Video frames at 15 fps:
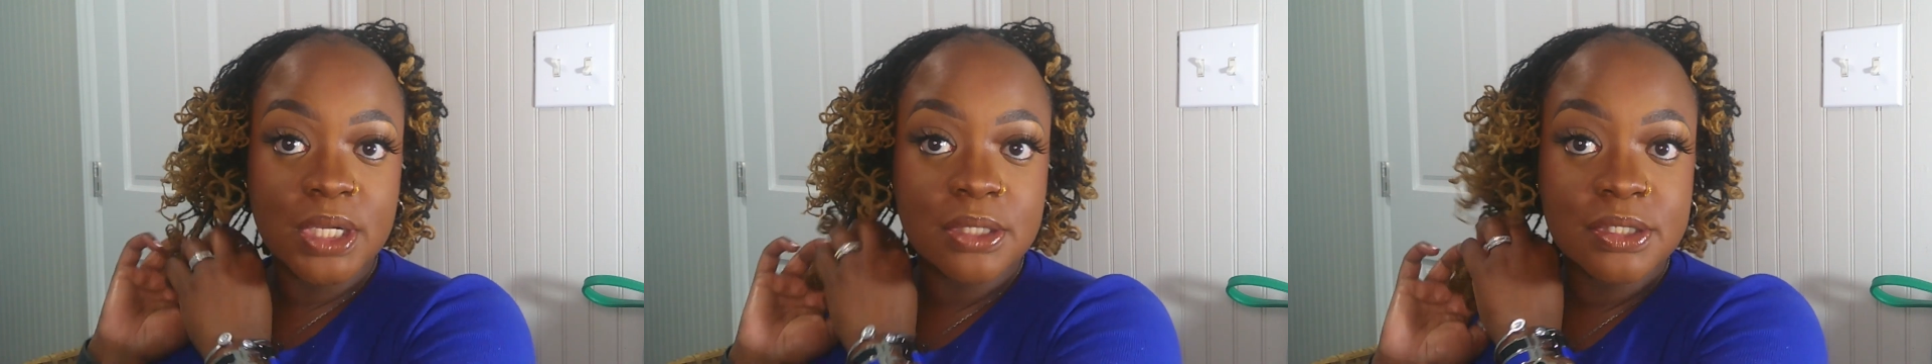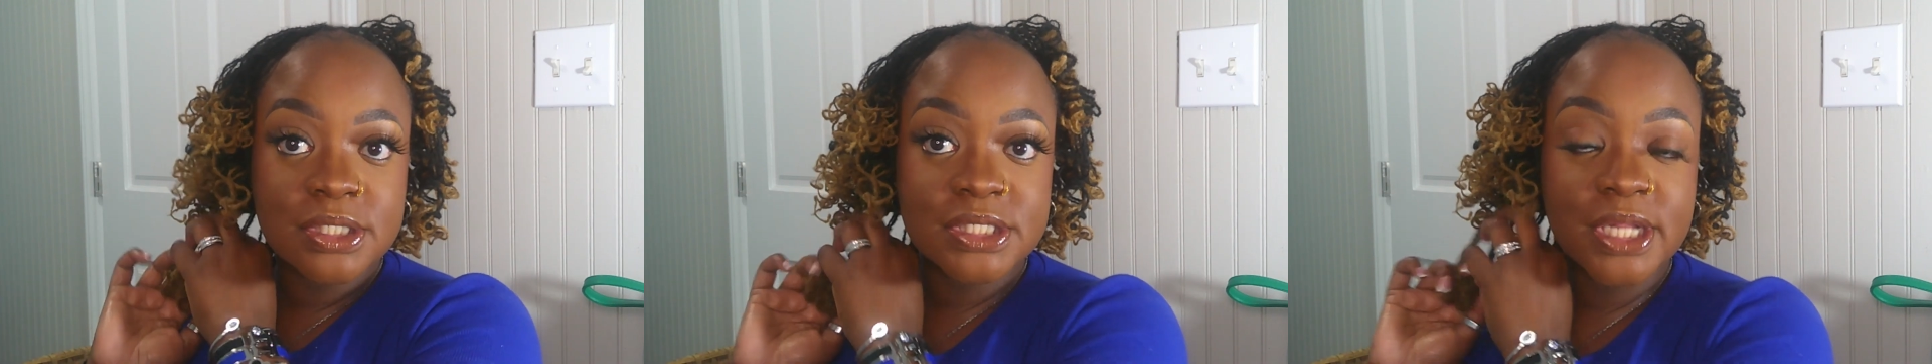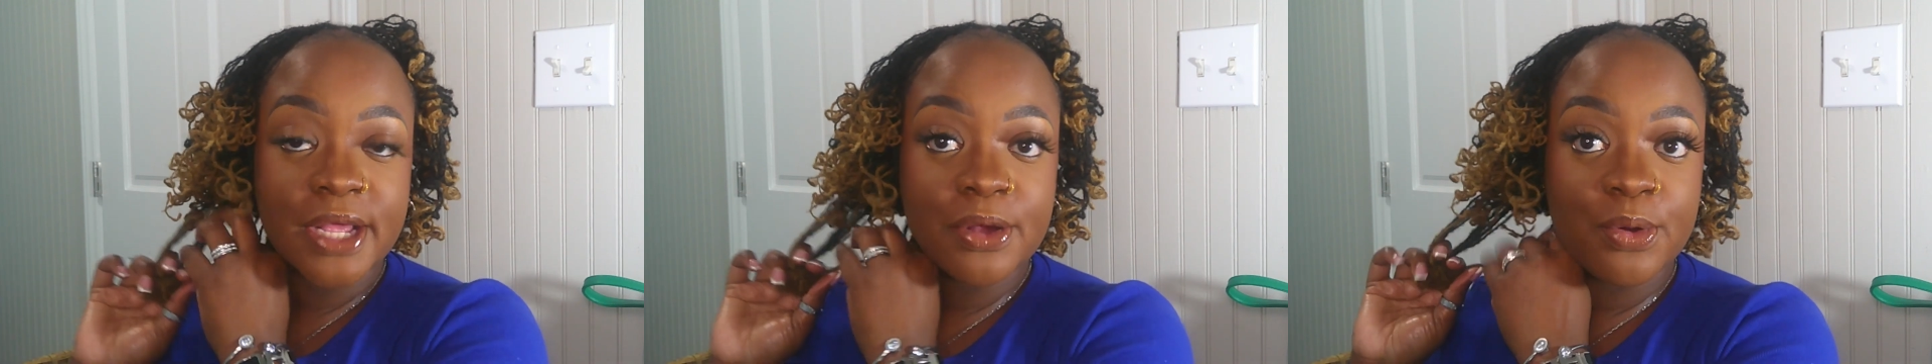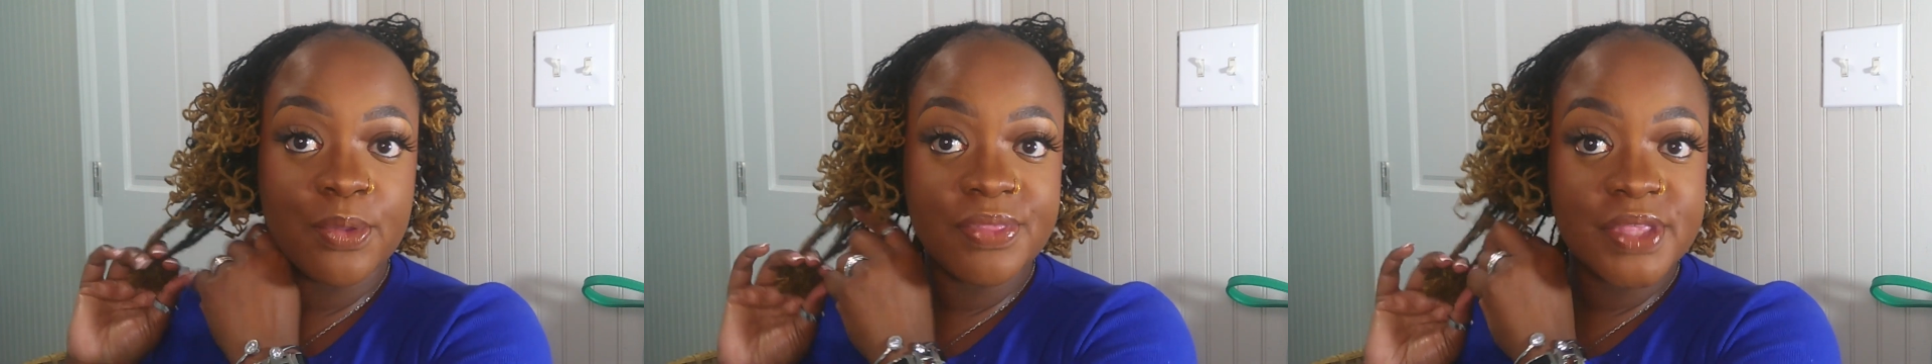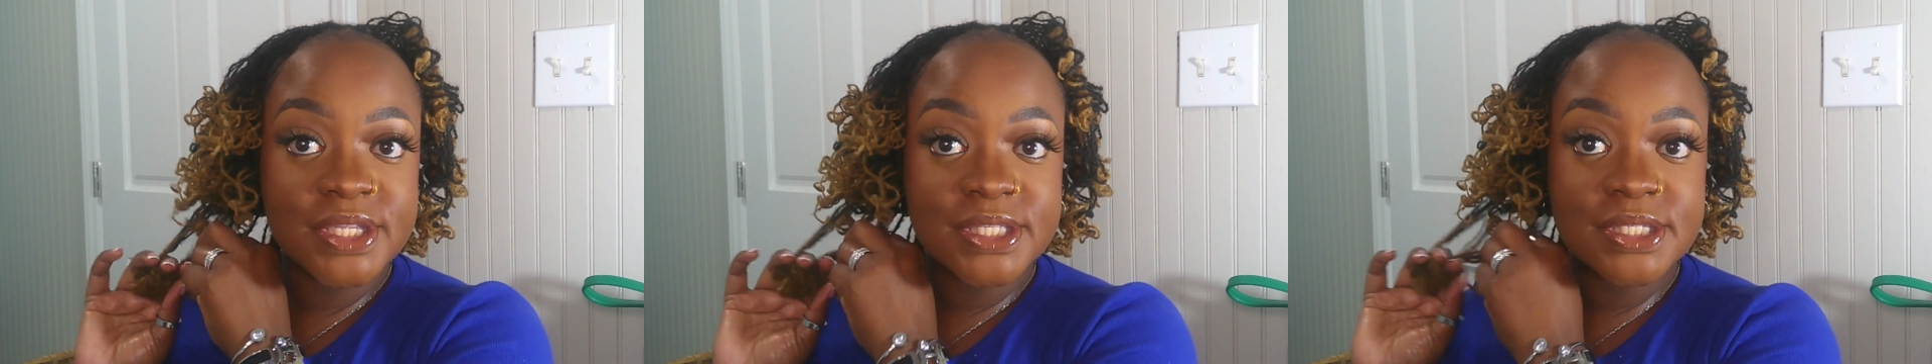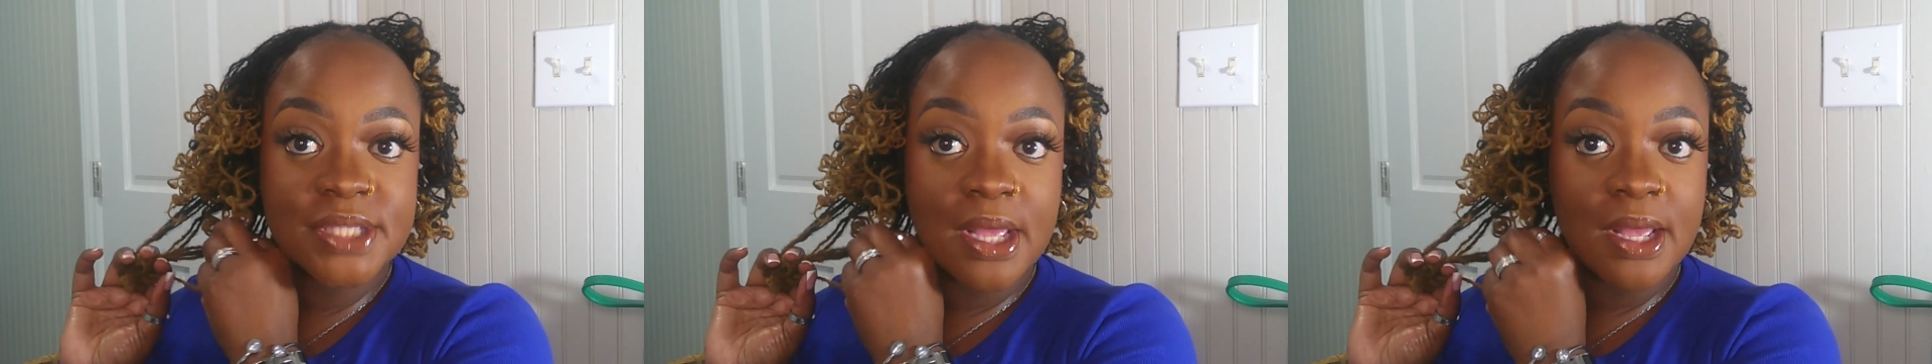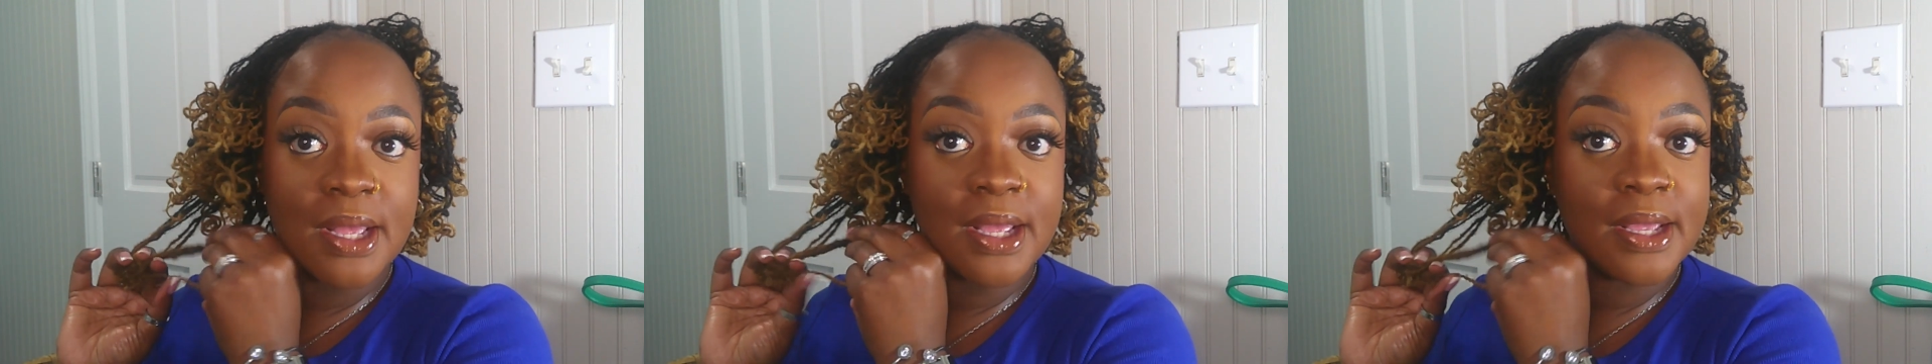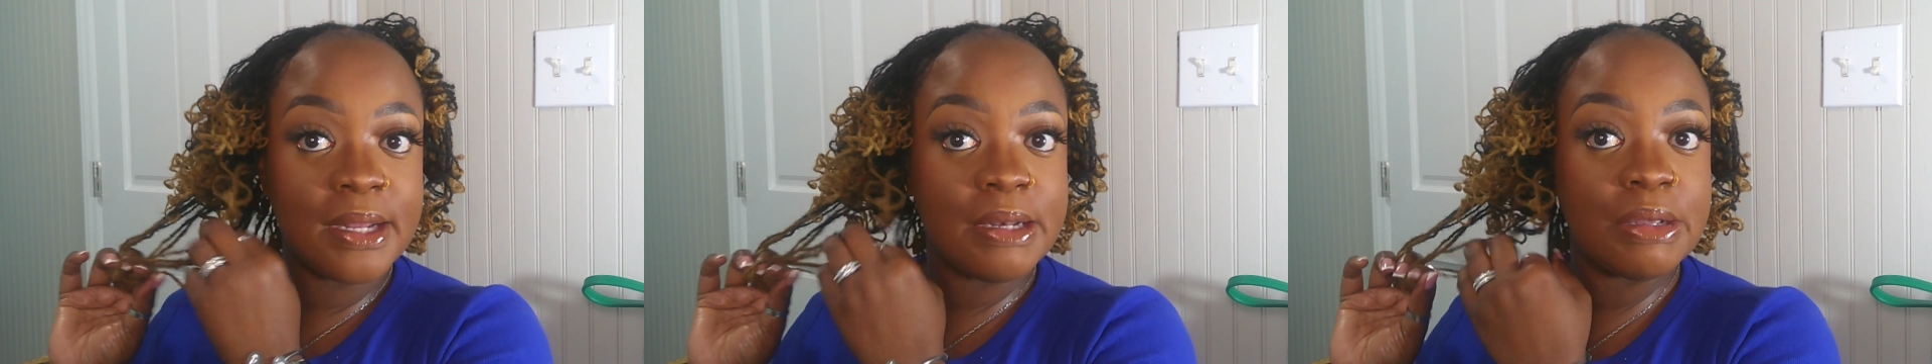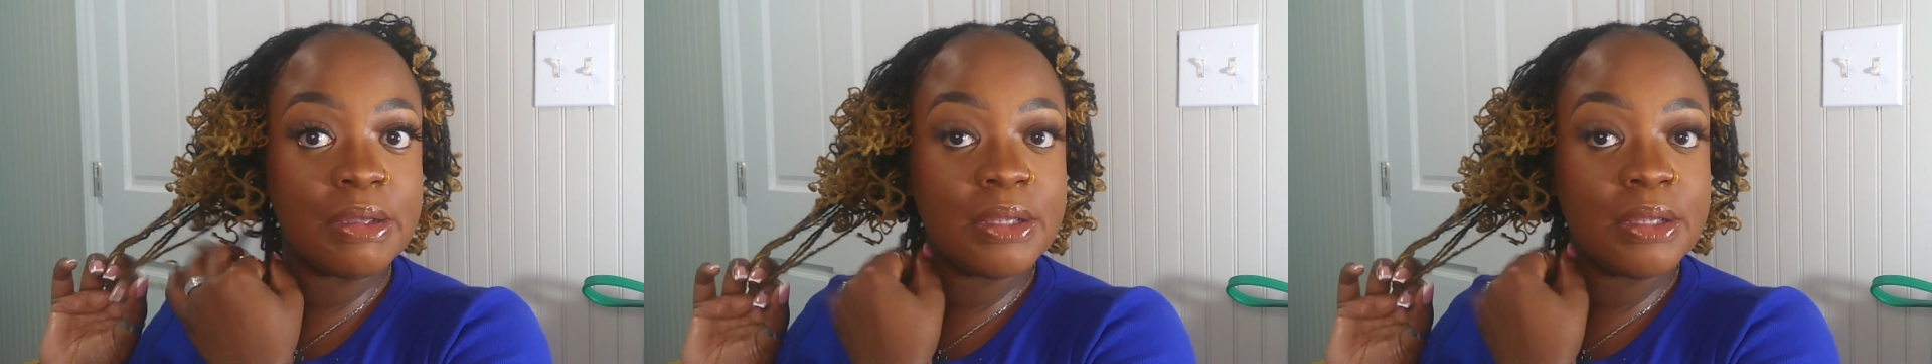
looks like on this side